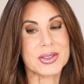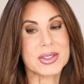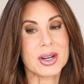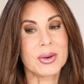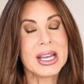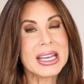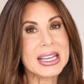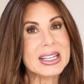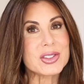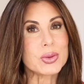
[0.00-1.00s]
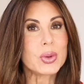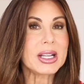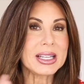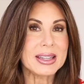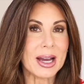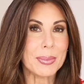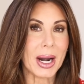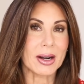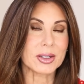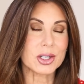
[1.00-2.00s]
So it's really that
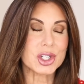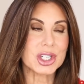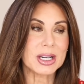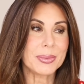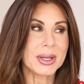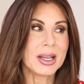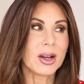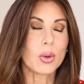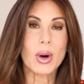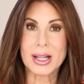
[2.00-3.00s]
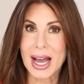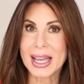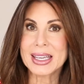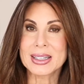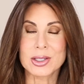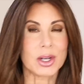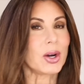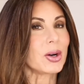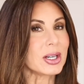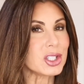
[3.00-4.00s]
partnership. While I can
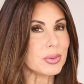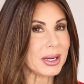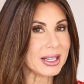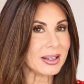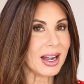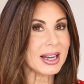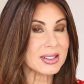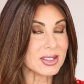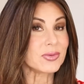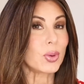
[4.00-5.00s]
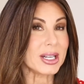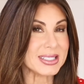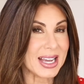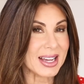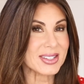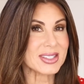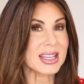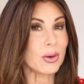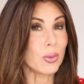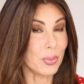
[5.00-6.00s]
encourage my clients of what tests
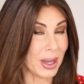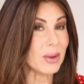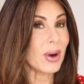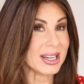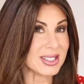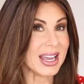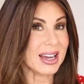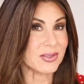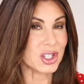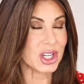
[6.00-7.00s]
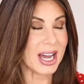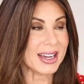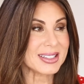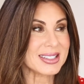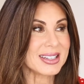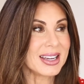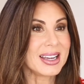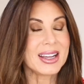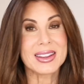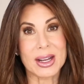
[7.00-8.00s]
they may want to have checked,
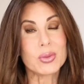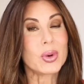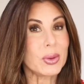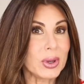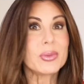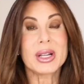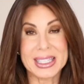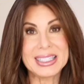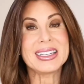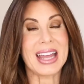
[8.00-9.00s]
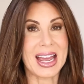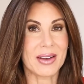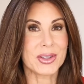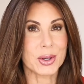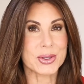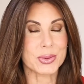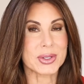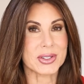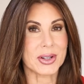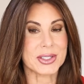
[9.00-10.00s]
we really need to have those
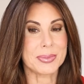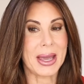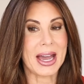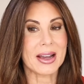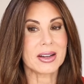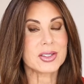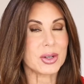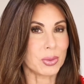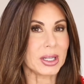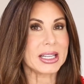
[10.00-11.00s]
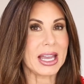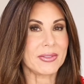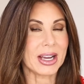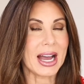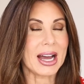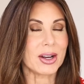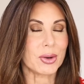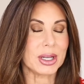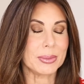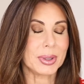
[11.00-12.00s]
results back to really have a
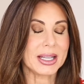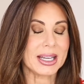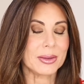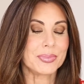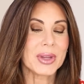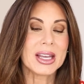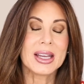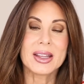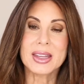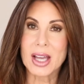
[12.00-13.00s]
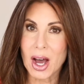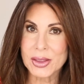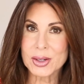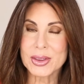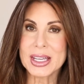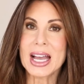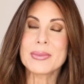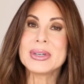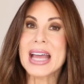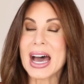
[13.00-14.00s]
concrete plan. The other thing
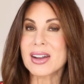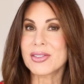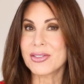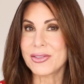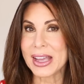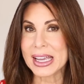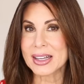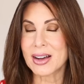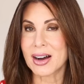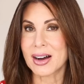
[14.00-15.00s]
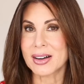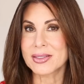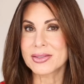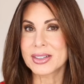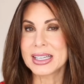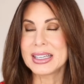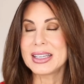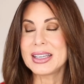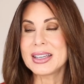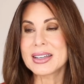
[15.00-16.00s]
I'm not a fan of
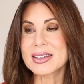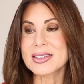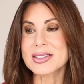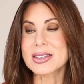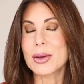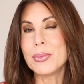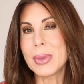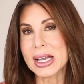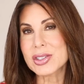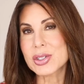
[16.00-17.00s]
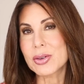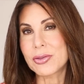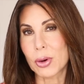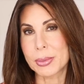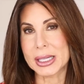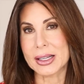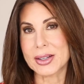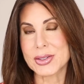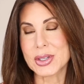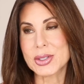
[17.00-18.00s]
is mixed
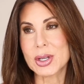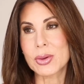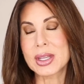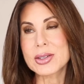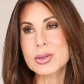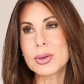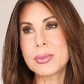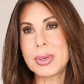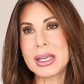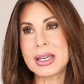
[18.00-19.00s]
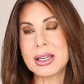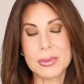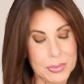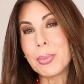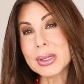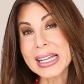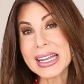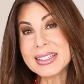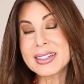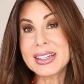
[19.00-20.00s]
formulas. So this would be
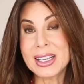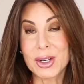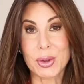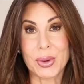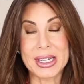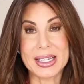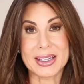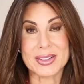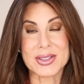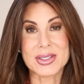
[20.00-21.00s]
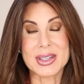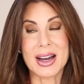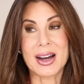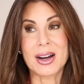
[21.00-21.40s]
blended ingredients.